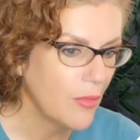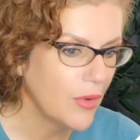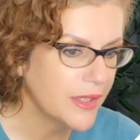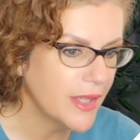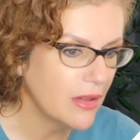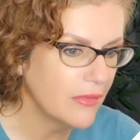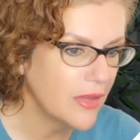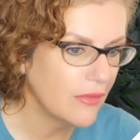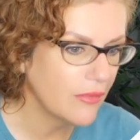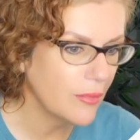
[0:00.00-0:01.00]
What is all of
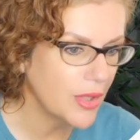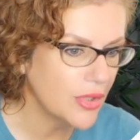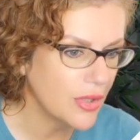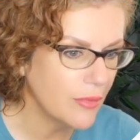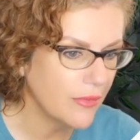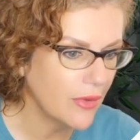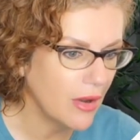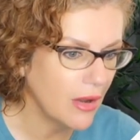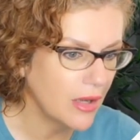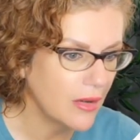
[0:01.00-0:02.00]
the information that we've
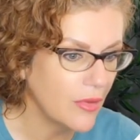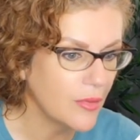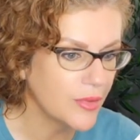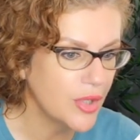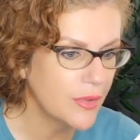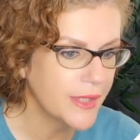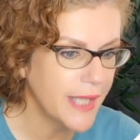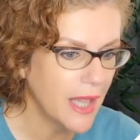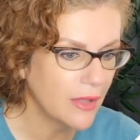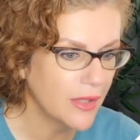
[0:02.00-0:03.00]
got? Oh, there was no
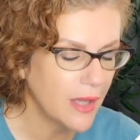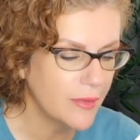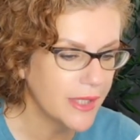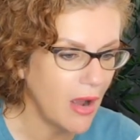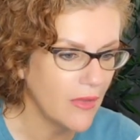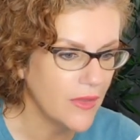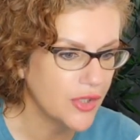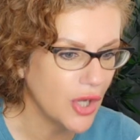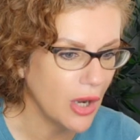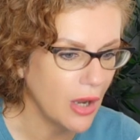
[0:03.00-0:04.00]
salary that was on the
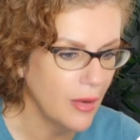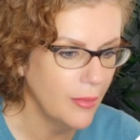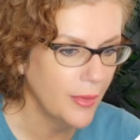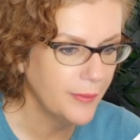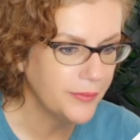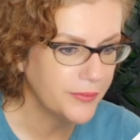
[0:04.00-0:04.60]
job.